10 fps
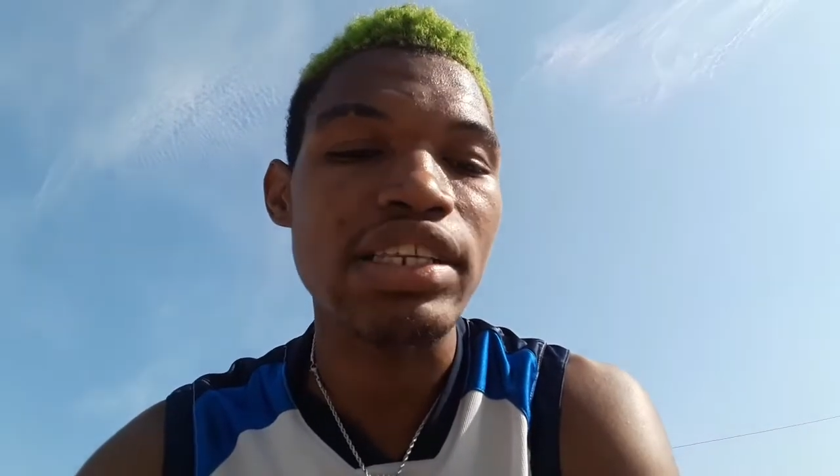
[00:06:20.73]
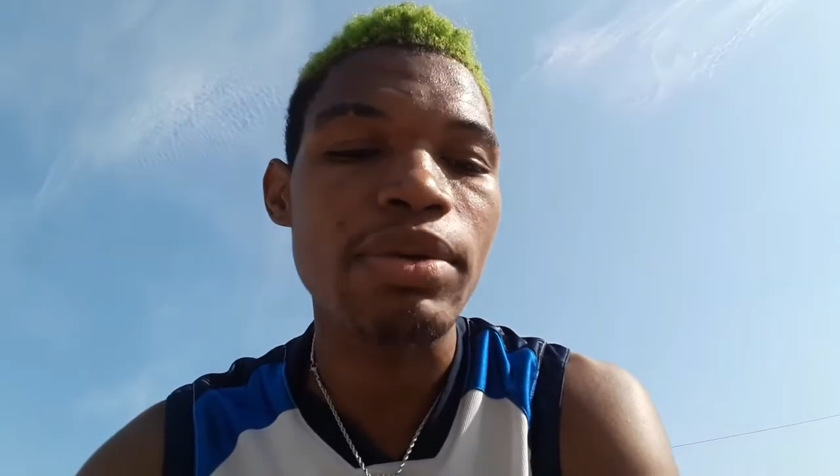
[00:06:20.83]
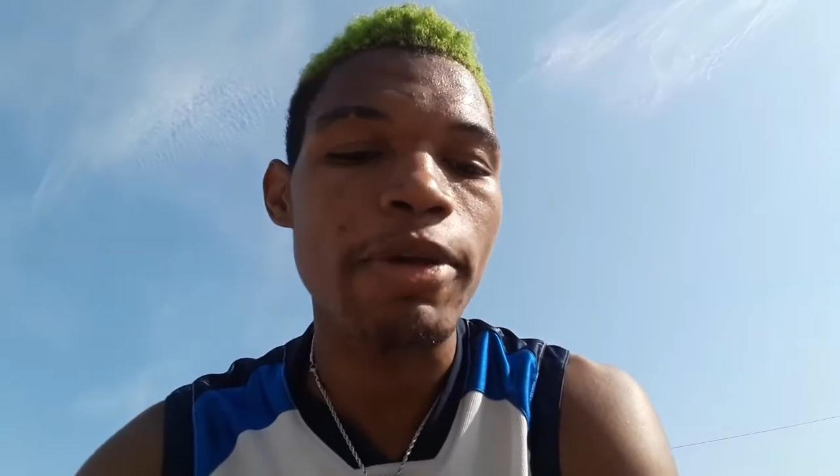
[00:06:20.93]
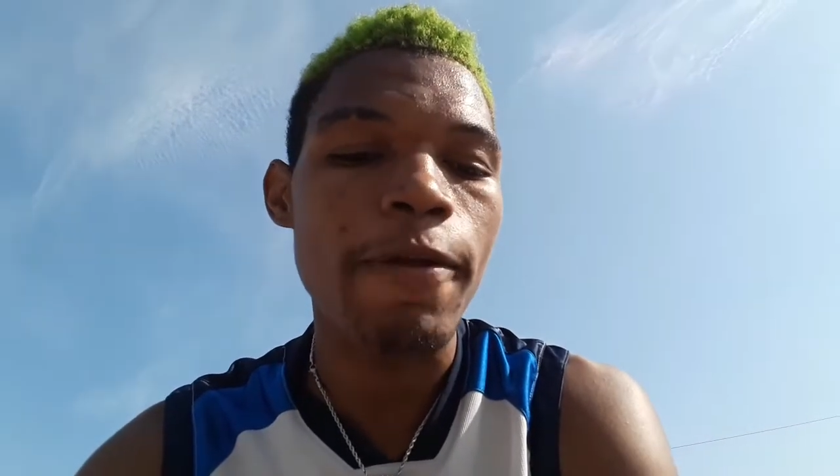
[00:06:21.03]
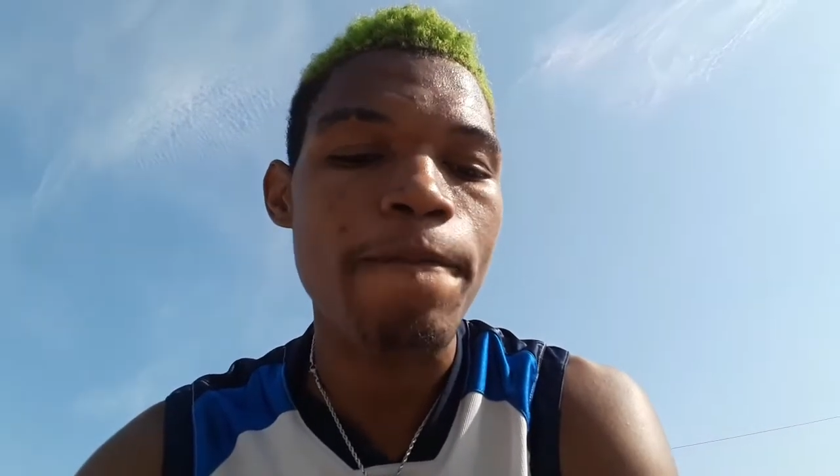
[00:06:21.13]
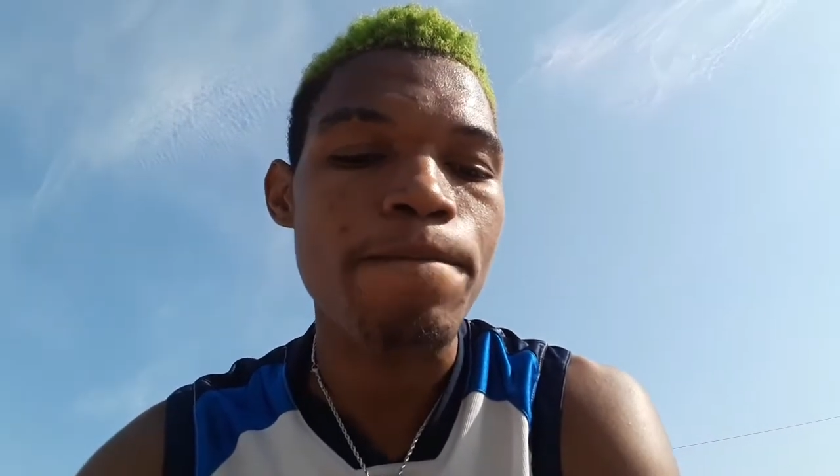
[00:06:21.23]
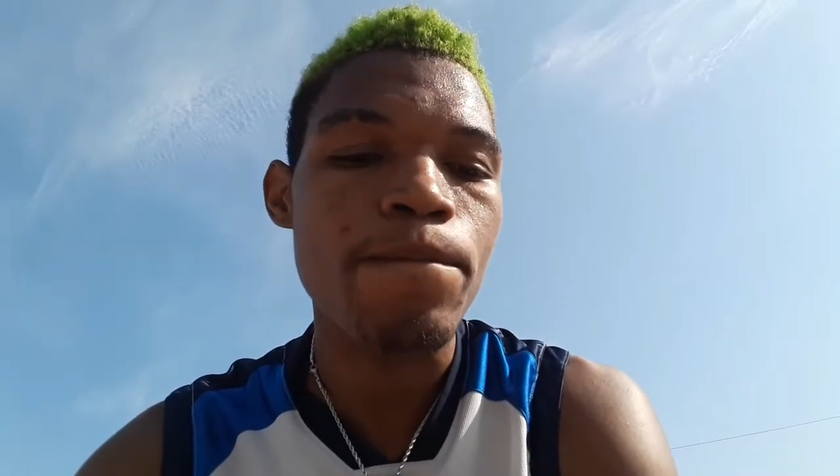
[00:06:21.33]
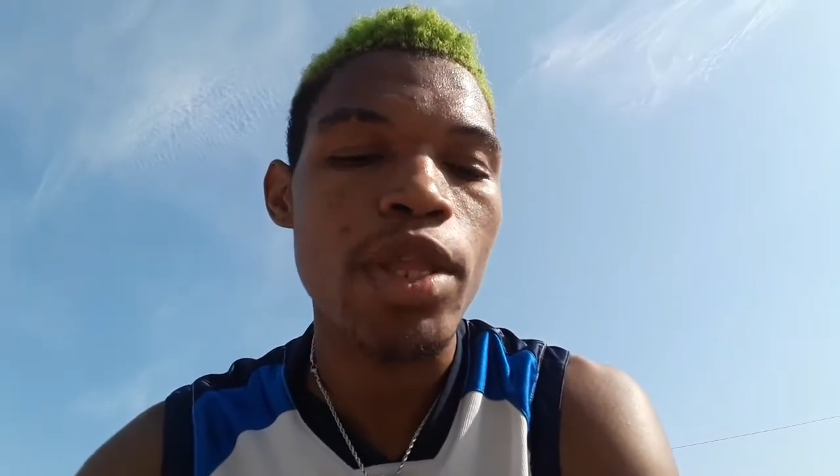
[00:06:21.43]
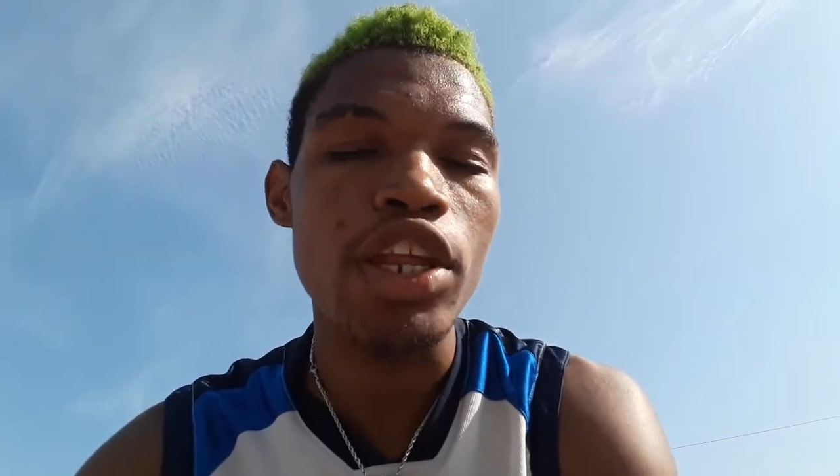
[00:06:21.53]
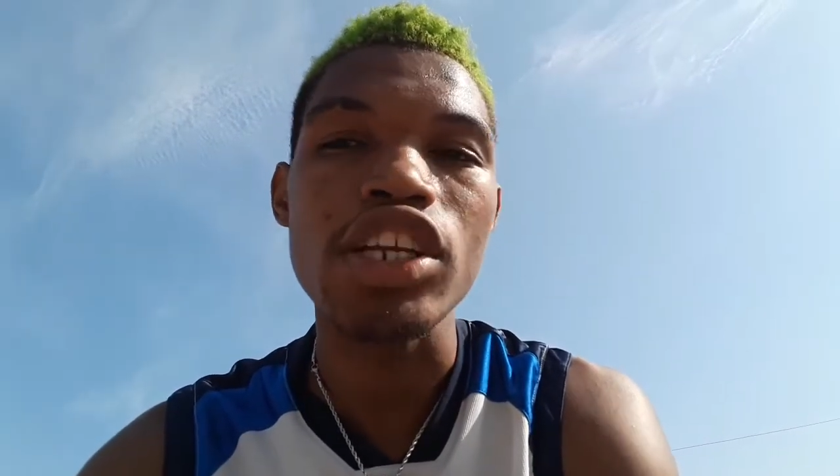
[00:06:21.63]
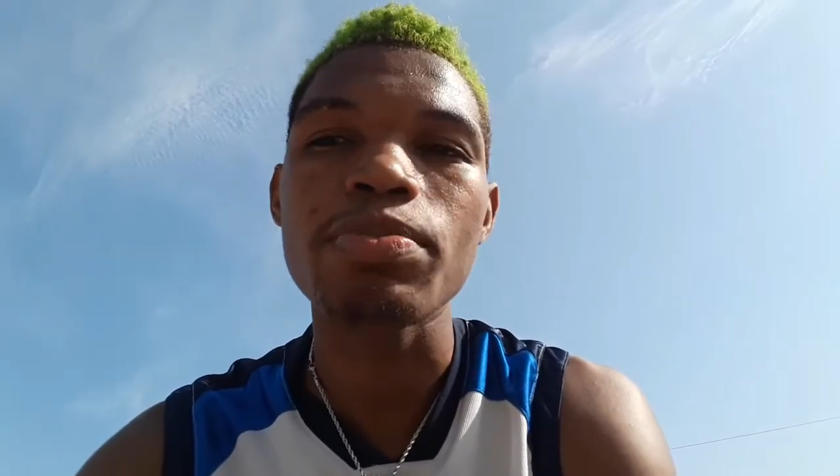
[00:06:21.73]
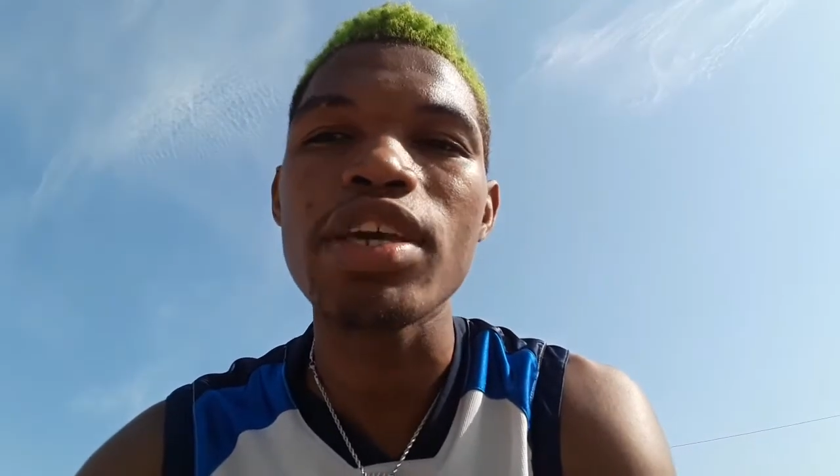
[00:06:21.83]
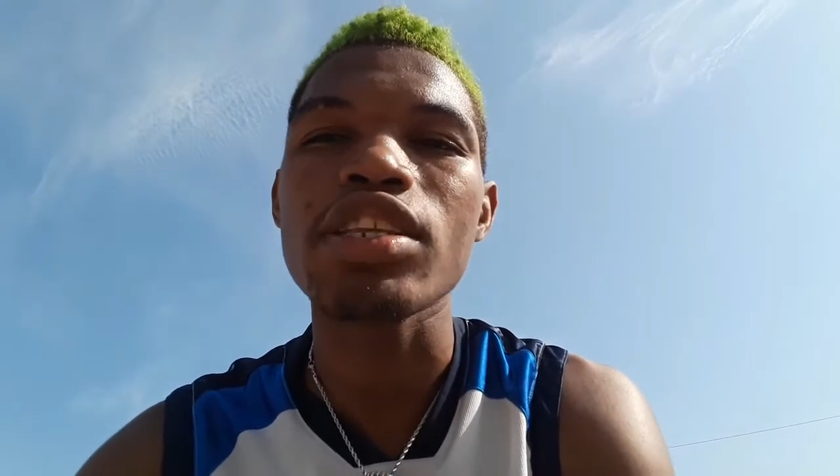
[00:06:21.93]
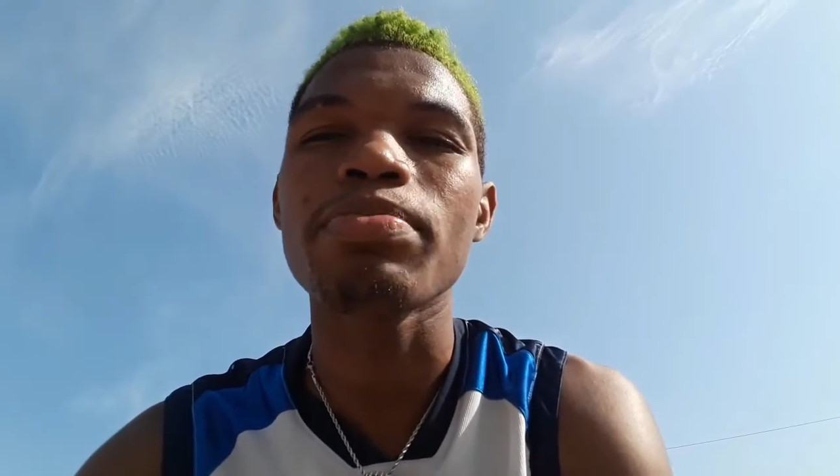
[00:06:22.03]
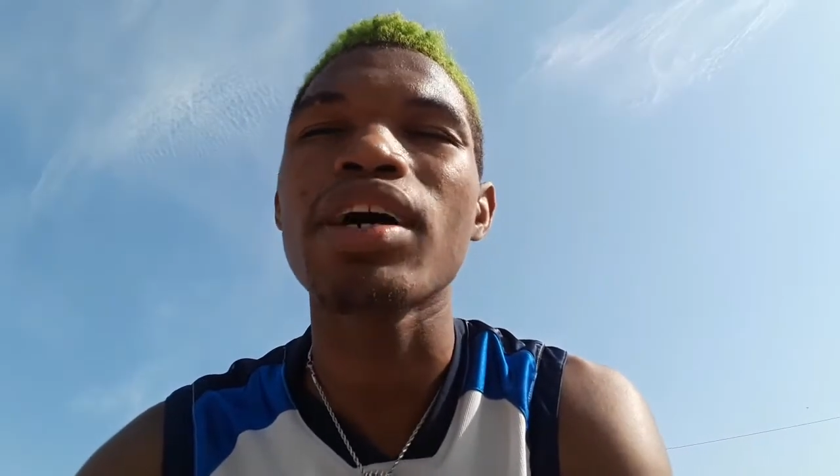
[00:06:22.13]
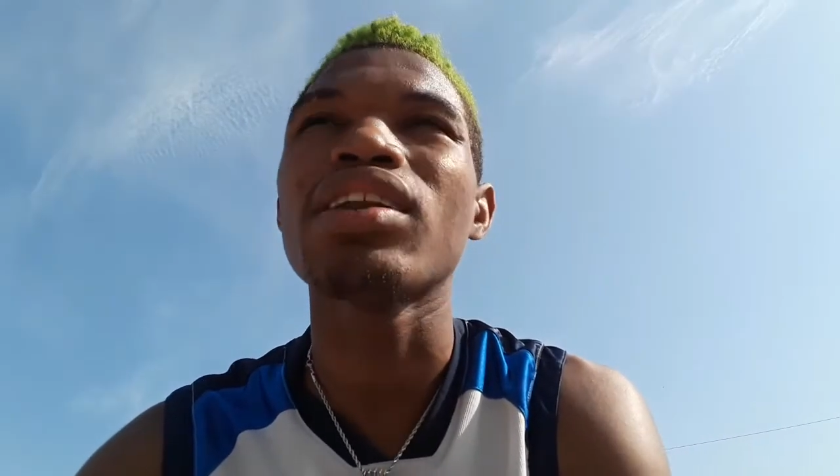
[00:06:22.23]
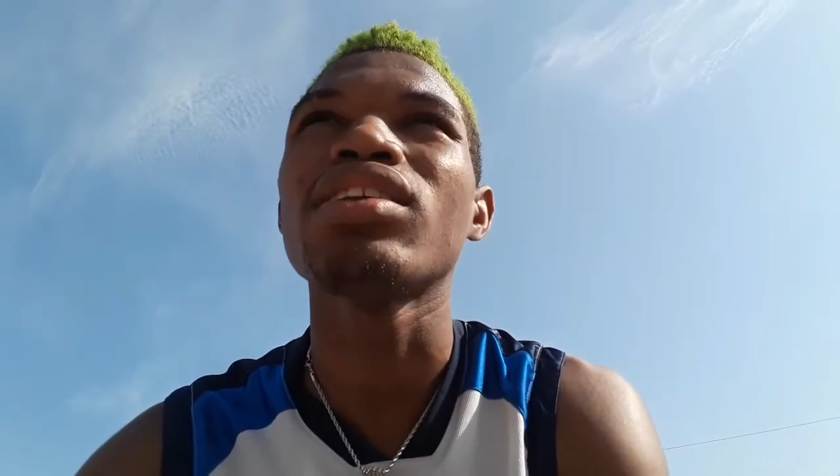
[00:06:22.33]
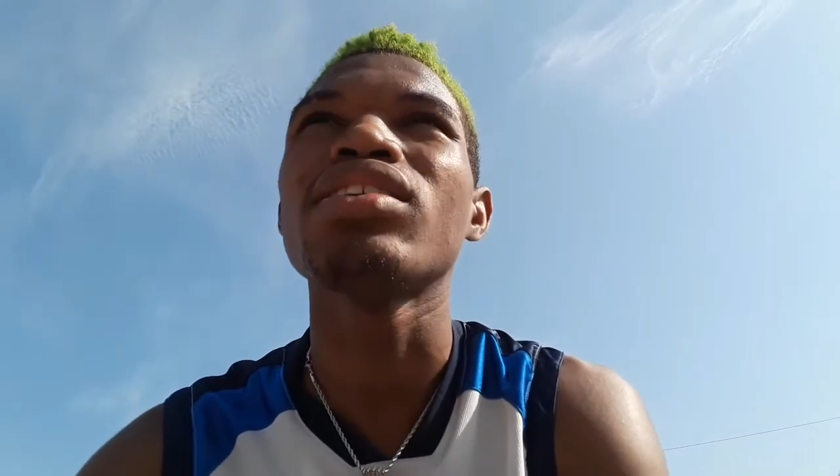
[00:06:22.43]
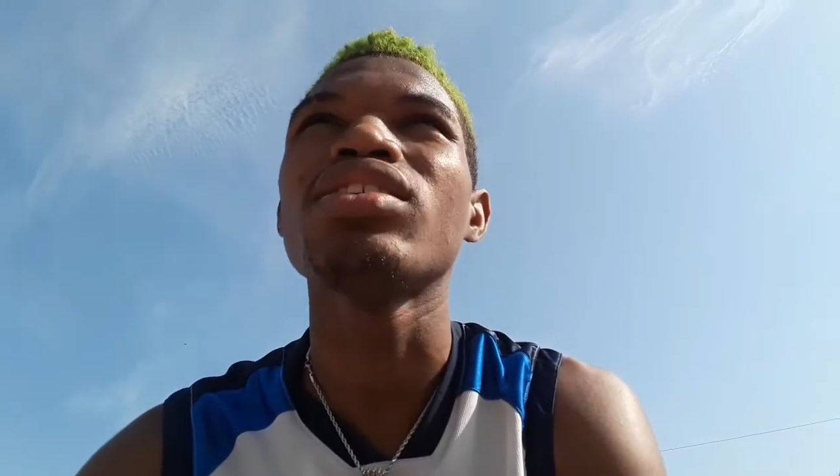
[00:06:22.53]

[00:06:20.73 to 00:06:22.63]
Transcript: you see me? It just based on